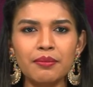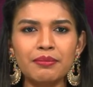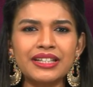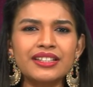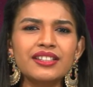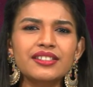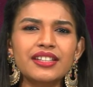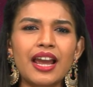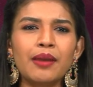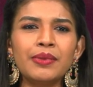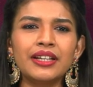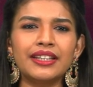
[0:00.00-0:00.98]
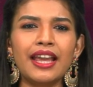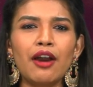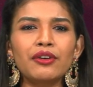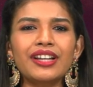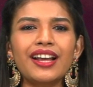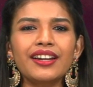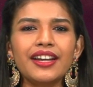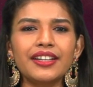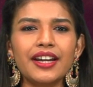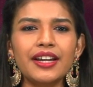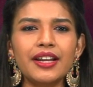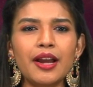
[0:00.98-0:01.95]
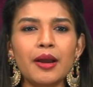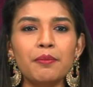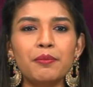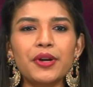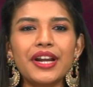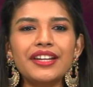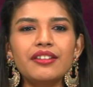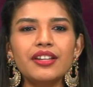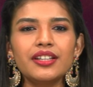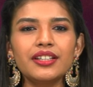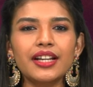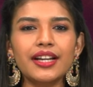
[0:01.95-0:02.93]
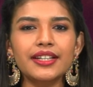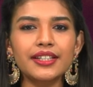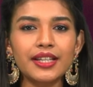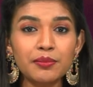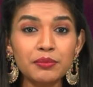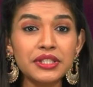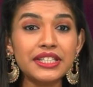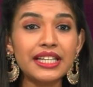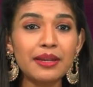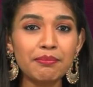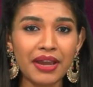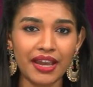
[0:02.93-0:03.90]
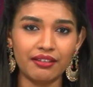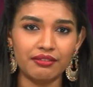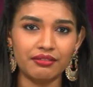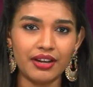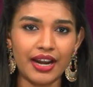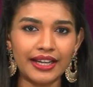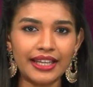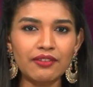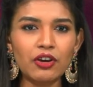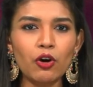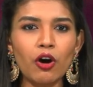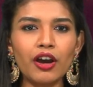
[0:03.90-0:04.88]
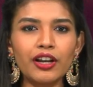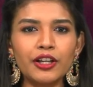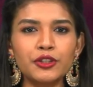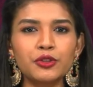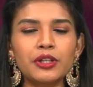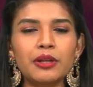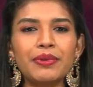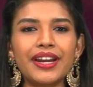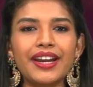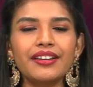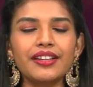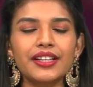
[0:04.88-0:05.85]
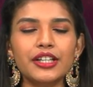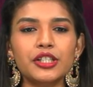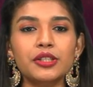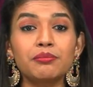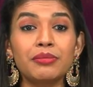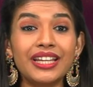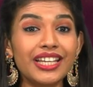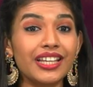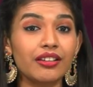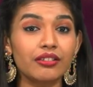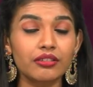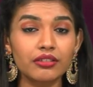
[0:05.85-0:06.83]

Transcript: But this time they have targeted Britain cutter Muslim man and gave a call to liberate Kashmir.